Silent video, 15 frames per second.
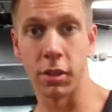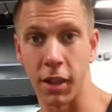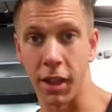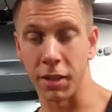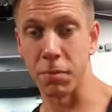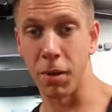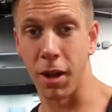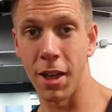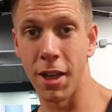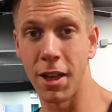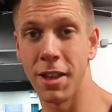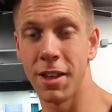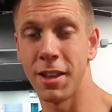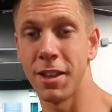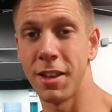So that's my
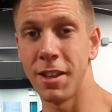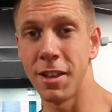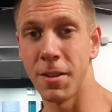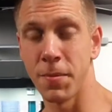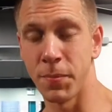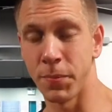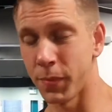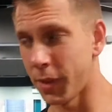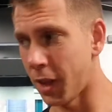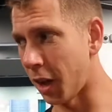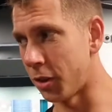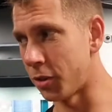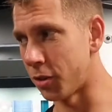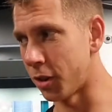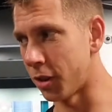
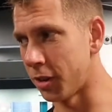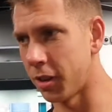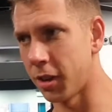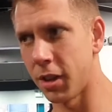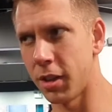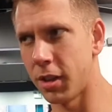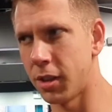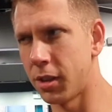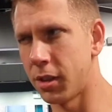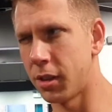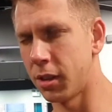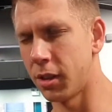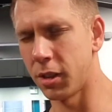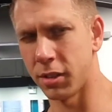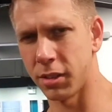
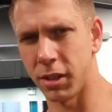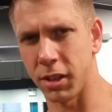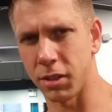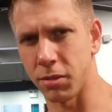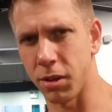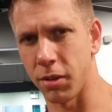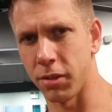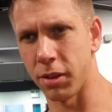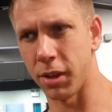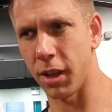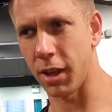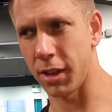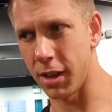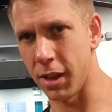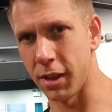106,
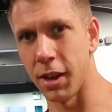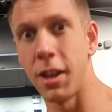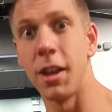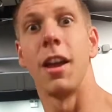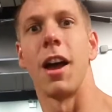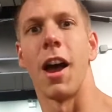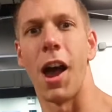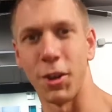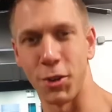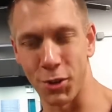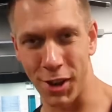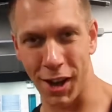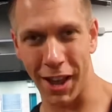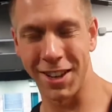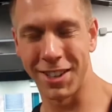
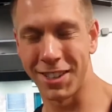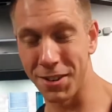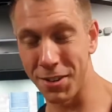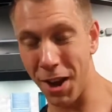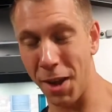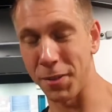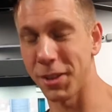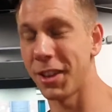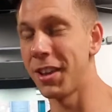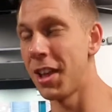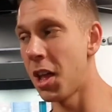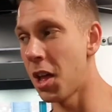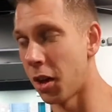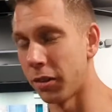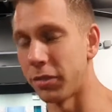180 reps
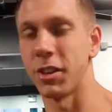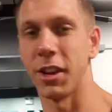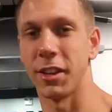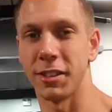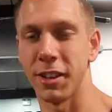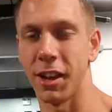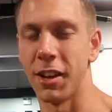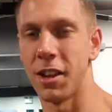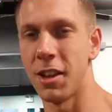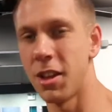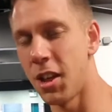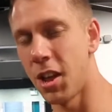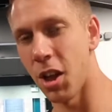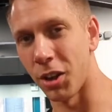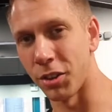of chest done.
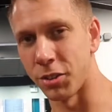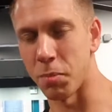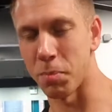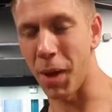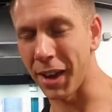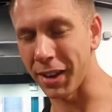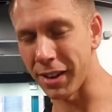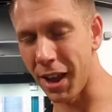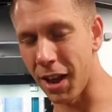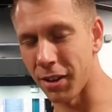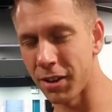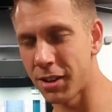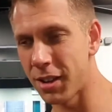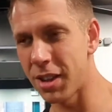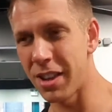Onto back now.
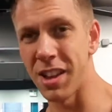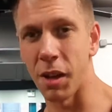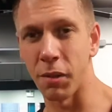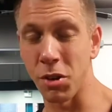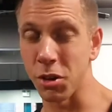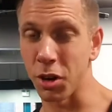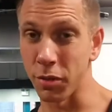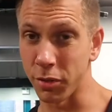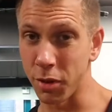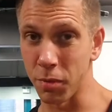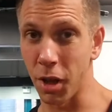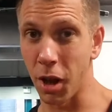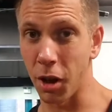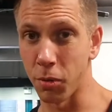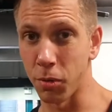I'm not going to film
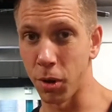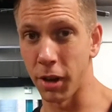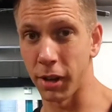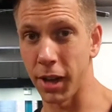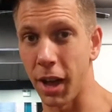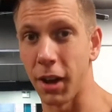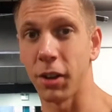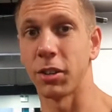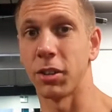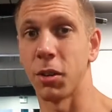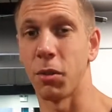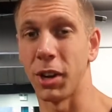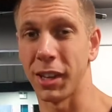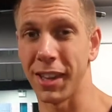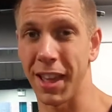the whole workout because I
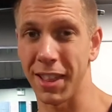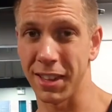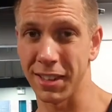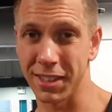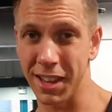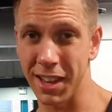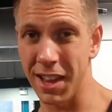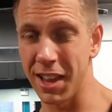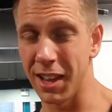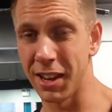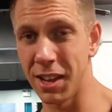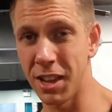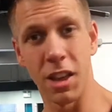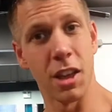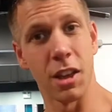want to get this in.
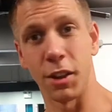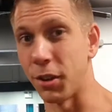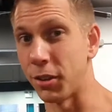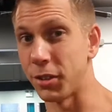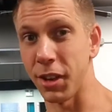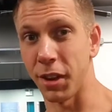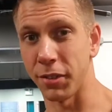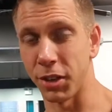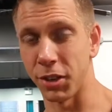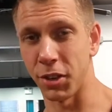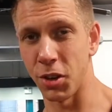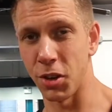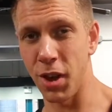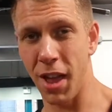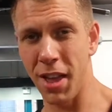I've got stuff to
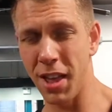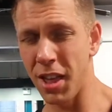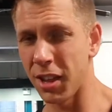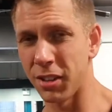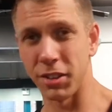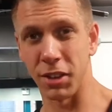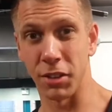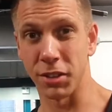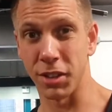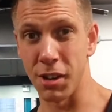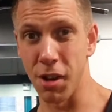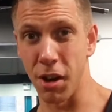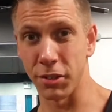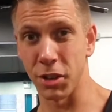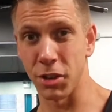do, so I'll see you
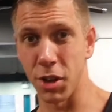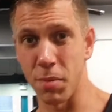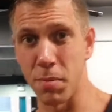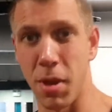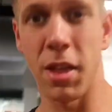after gym.